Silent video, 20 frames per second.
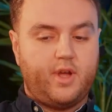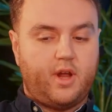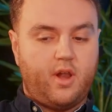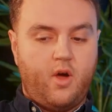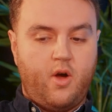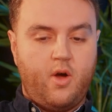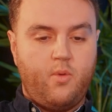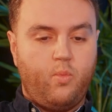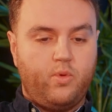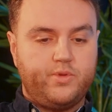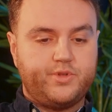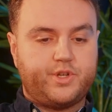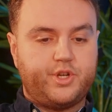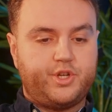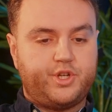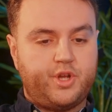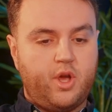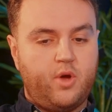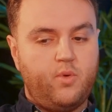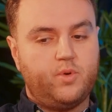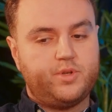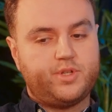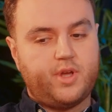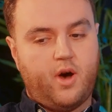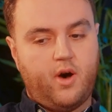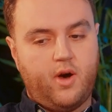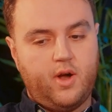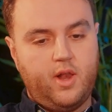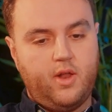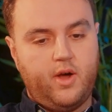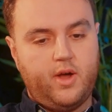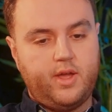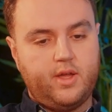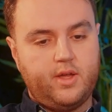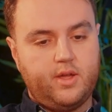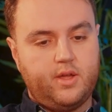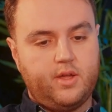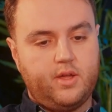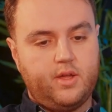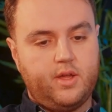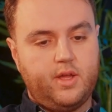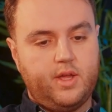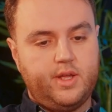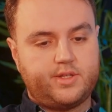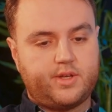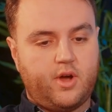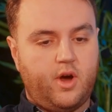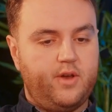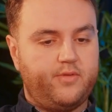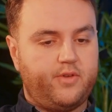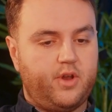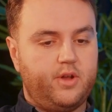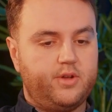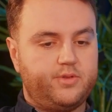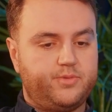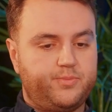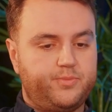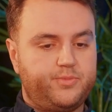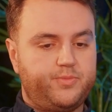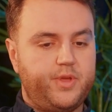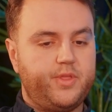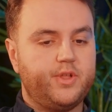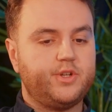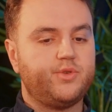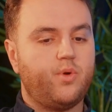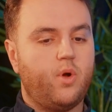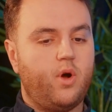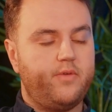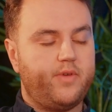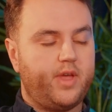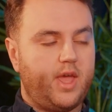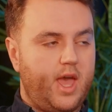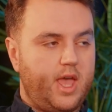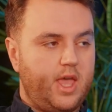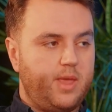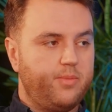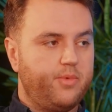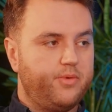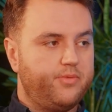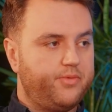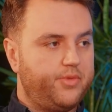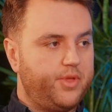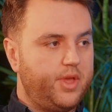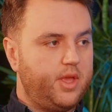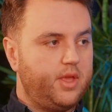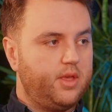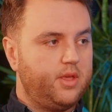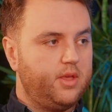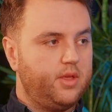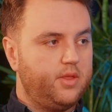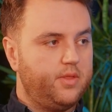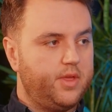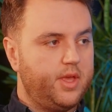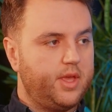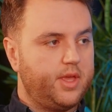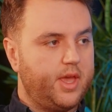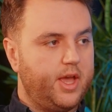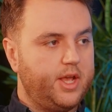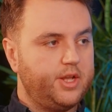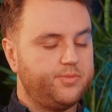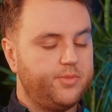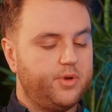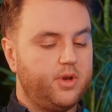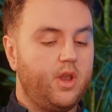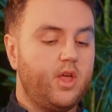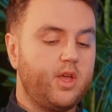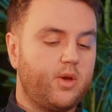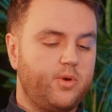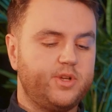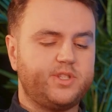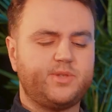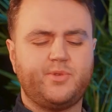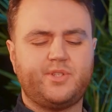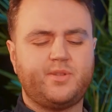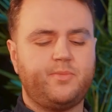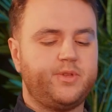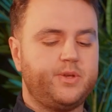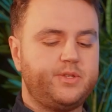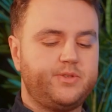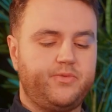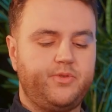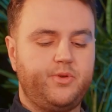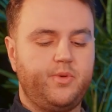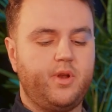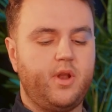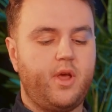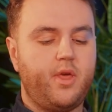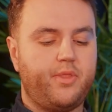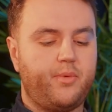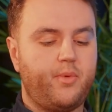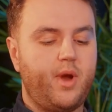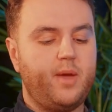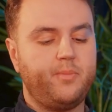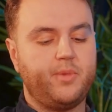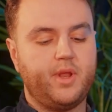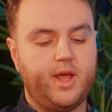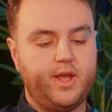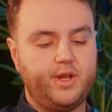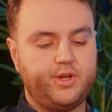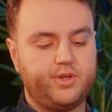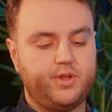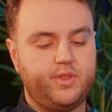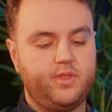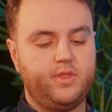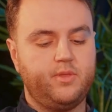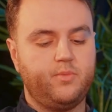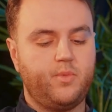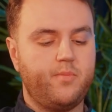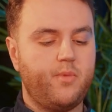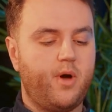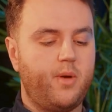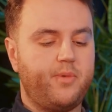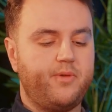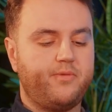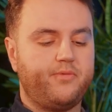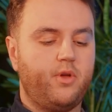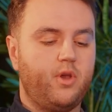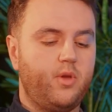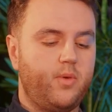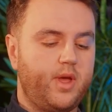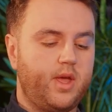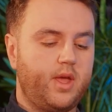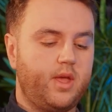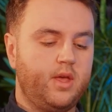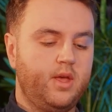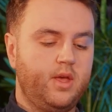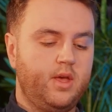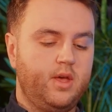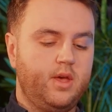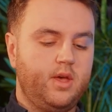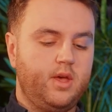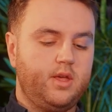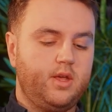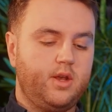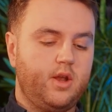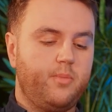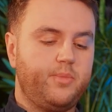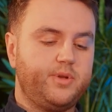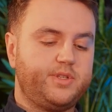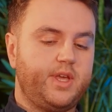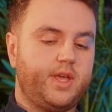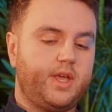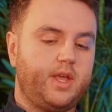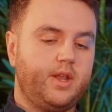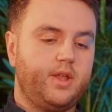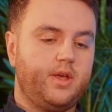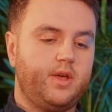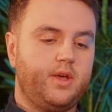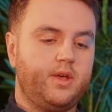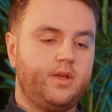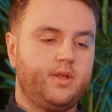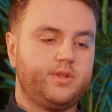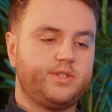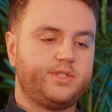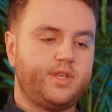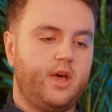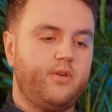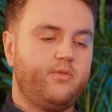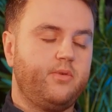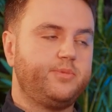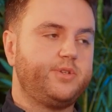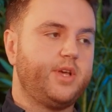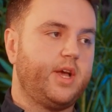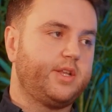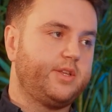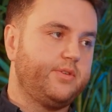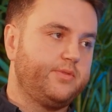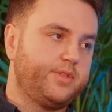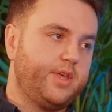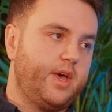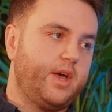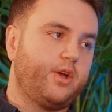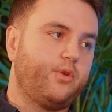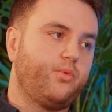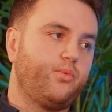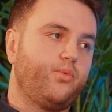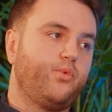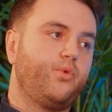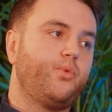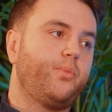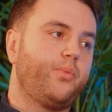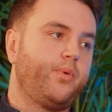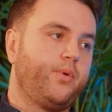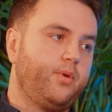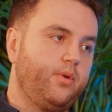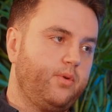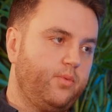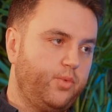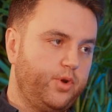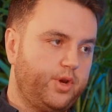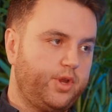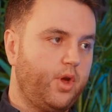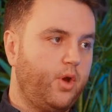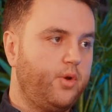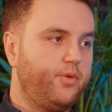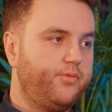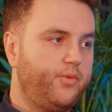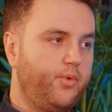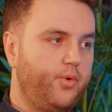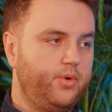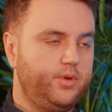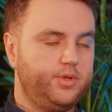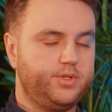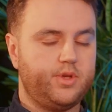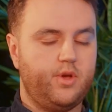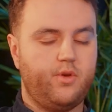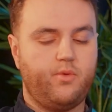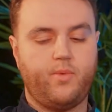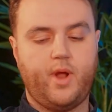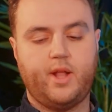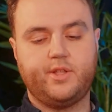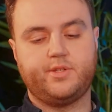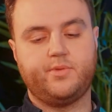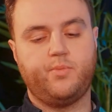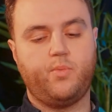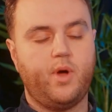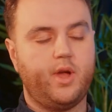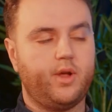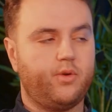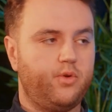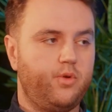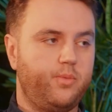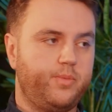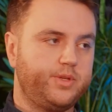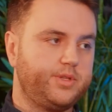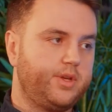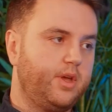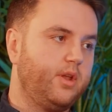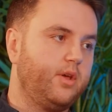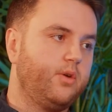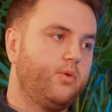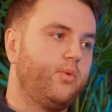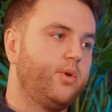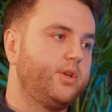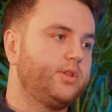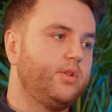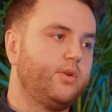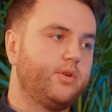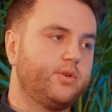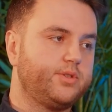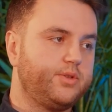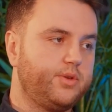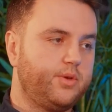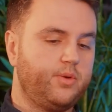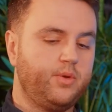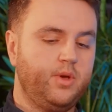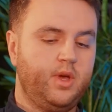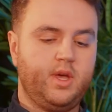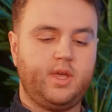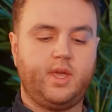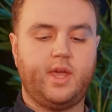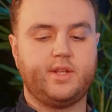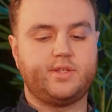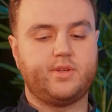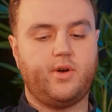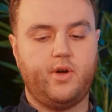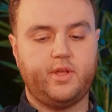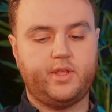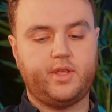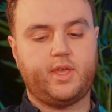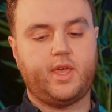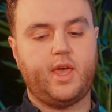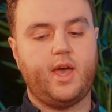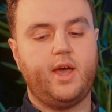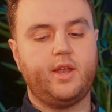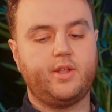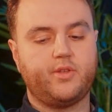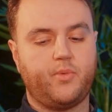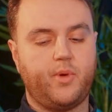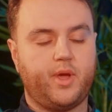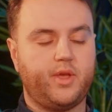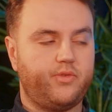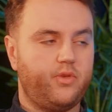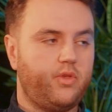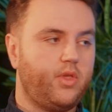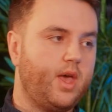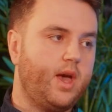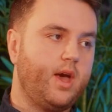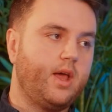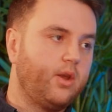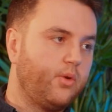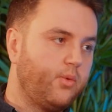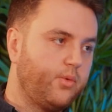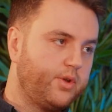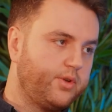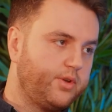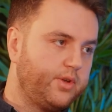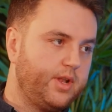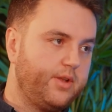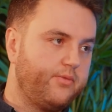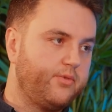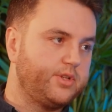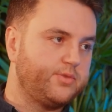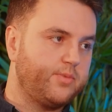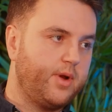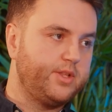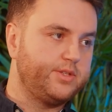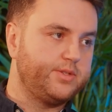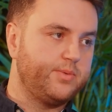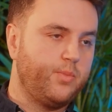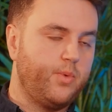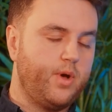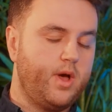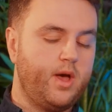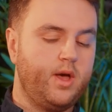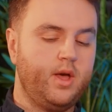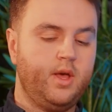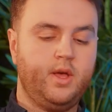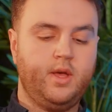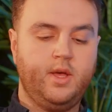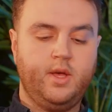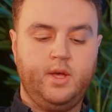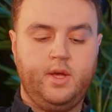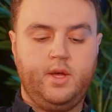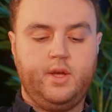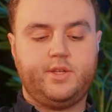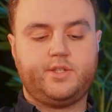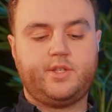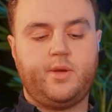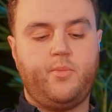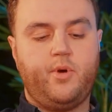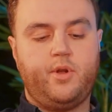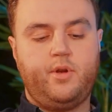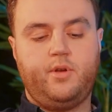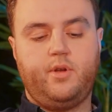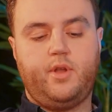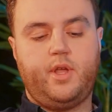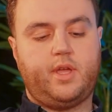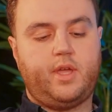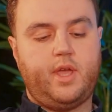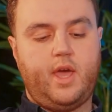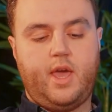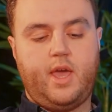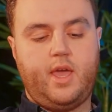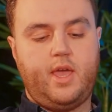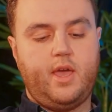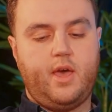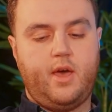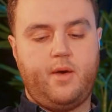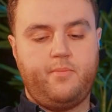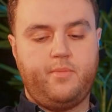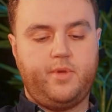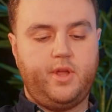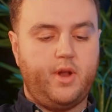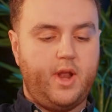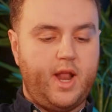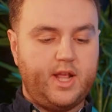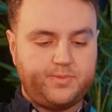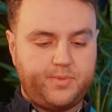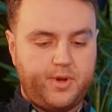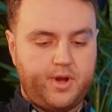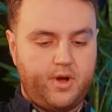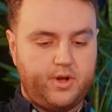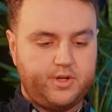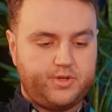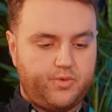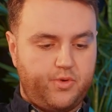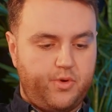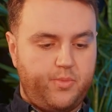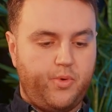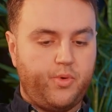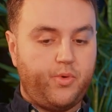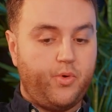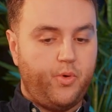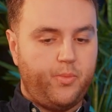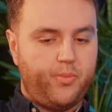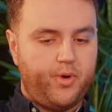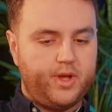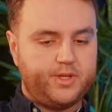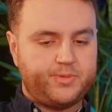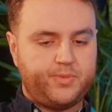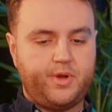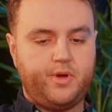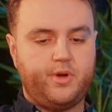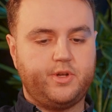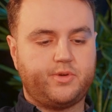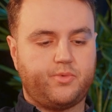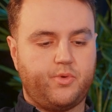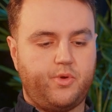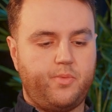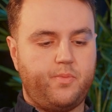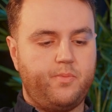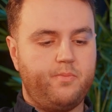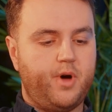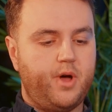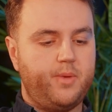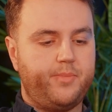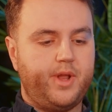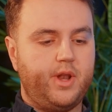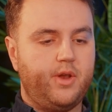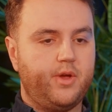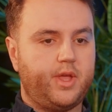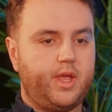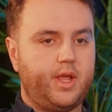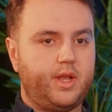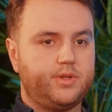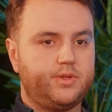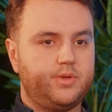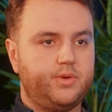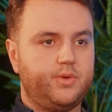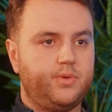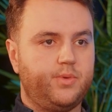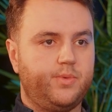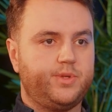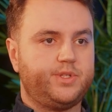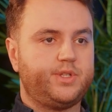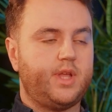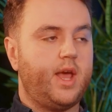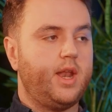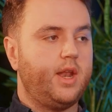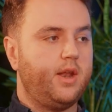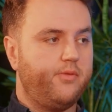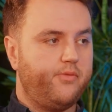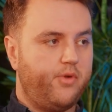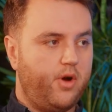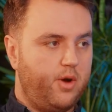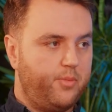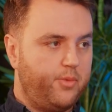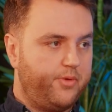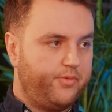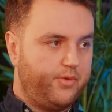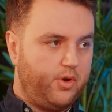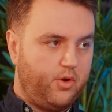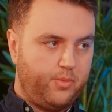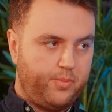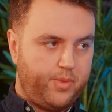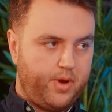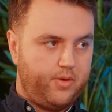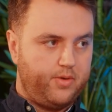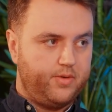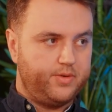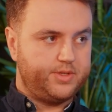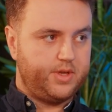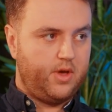the client wants to show or to highlight is kind of going to be the driving aim of the engagement. Likewise, sometimes if you're doing like threat emulation, we might be following, a particular set of objectives that a group would go for. So a ransomware group is going to always look to get as high as it can, as quick as it can in order to deliver its ransomware. Someone like a espionage group or corporate espionage group might be looking to stay in an environment for a long period of